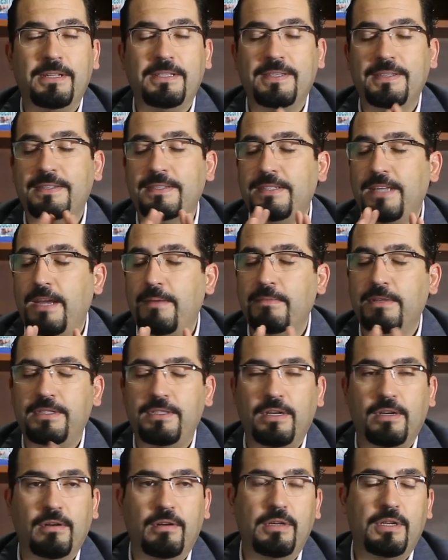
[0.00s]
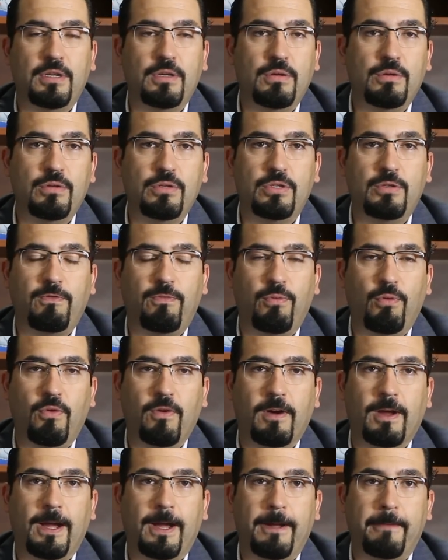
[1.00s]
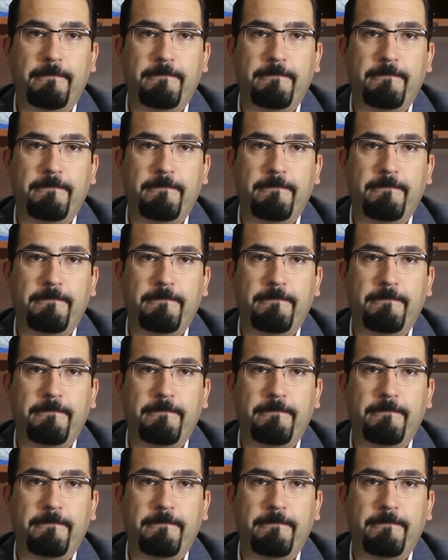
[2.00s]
It's the same material used for